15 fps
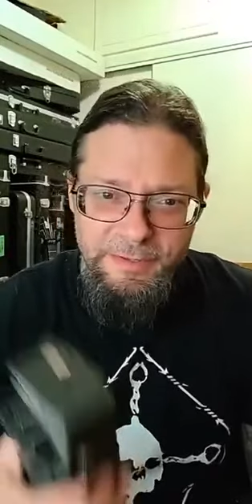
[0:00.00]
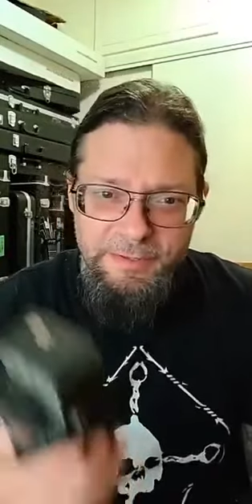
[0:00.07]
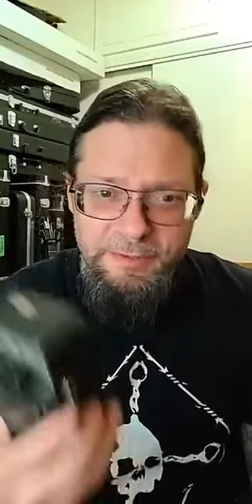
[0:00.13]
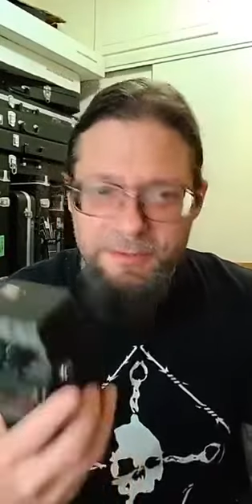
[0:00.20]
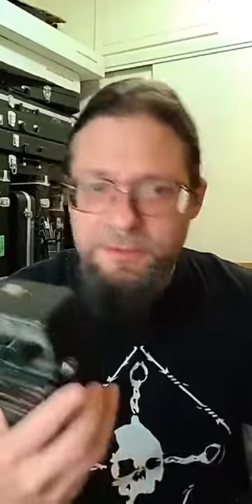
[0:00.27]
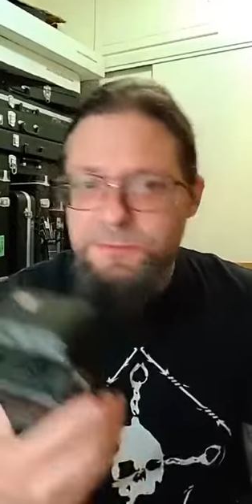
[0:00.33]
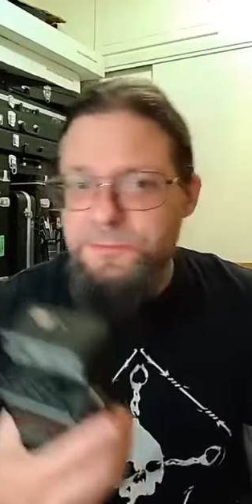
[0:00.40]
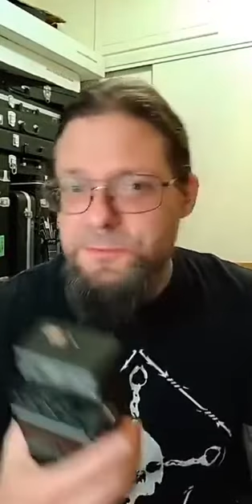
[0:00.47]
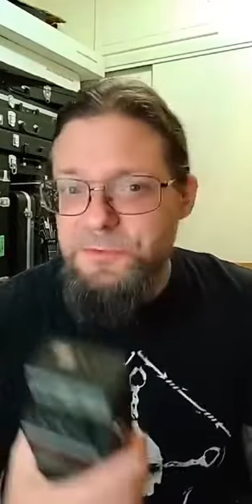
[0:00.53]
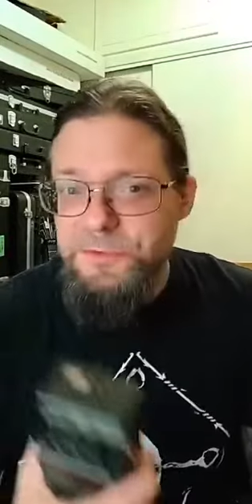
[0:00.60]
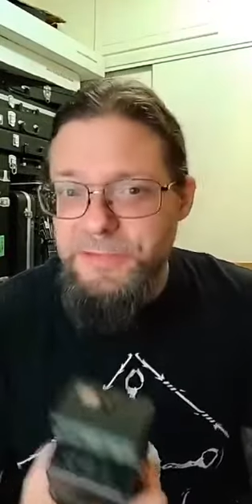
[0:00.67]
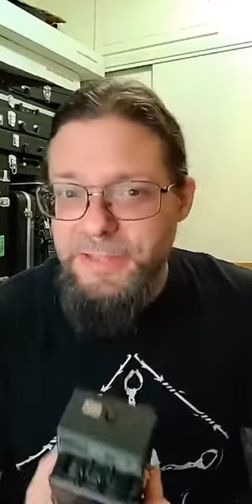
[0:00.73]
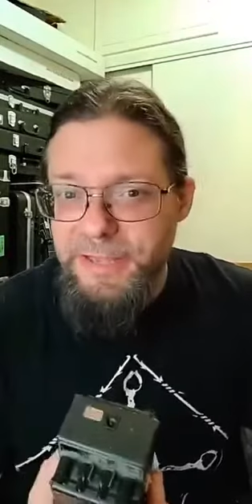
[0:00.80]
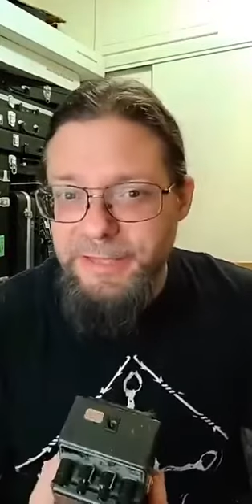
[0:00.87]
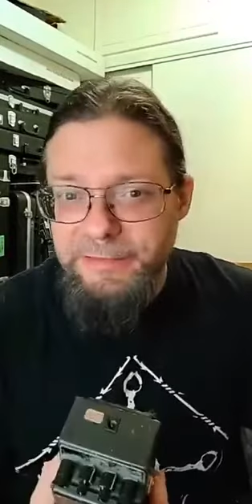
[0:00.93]
That's what you
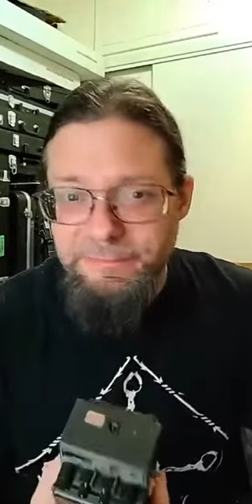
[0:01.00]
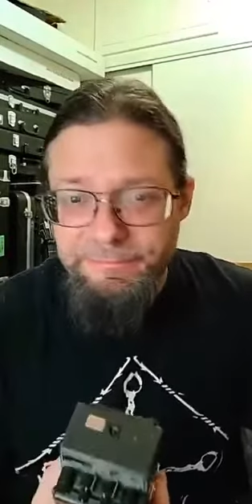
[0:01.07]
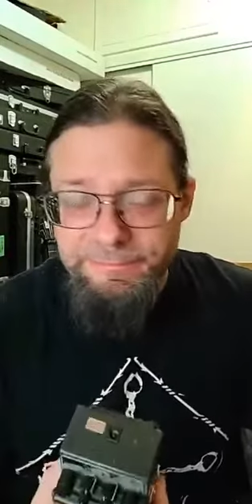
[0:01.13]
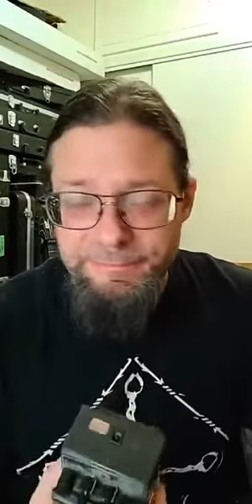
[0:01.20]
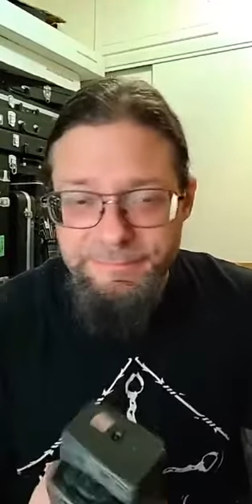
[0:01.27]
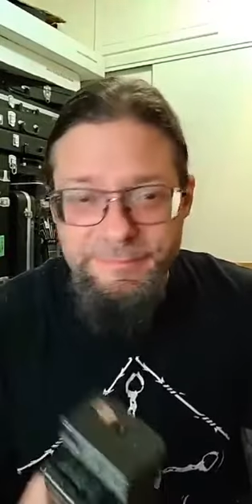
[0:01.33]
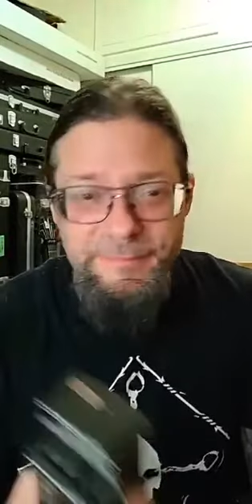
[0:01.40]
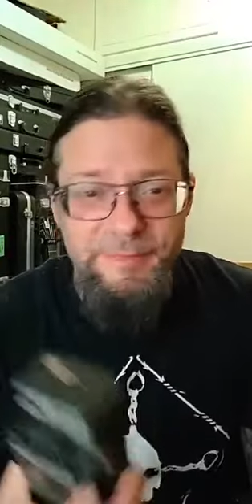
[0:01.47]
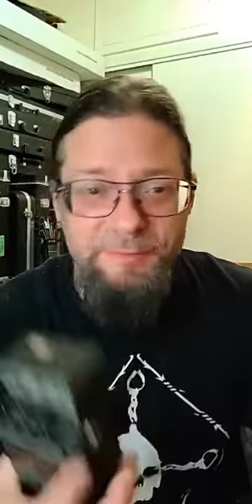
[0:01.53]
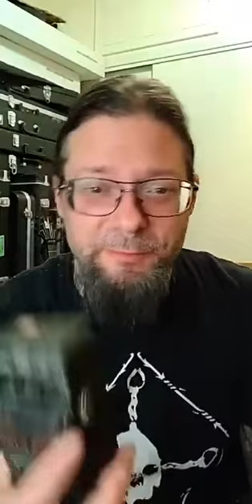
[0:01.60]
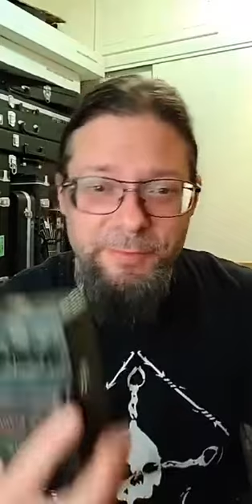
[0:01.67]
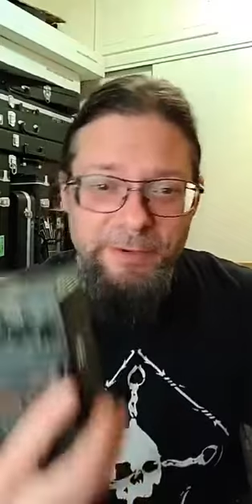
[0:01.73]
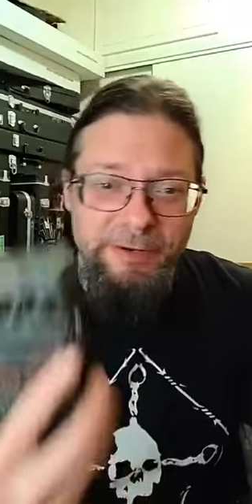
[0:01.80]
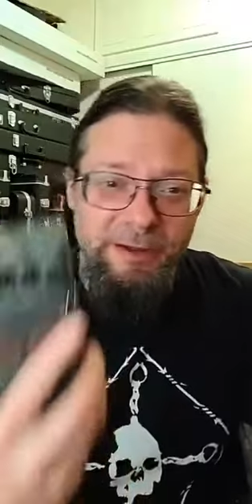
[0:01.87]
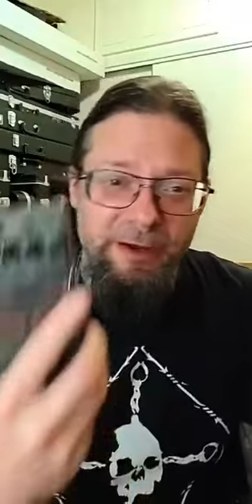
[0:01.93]
get.
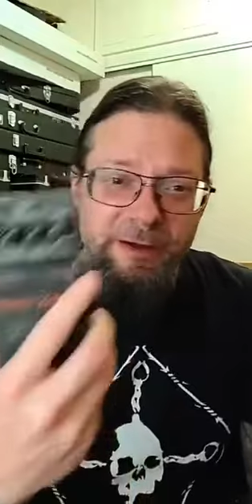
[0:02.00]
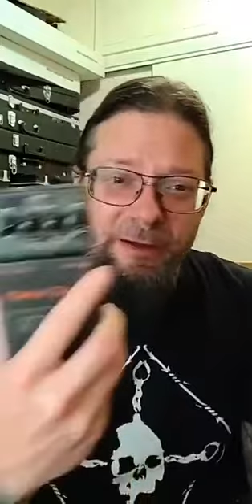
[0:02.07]
But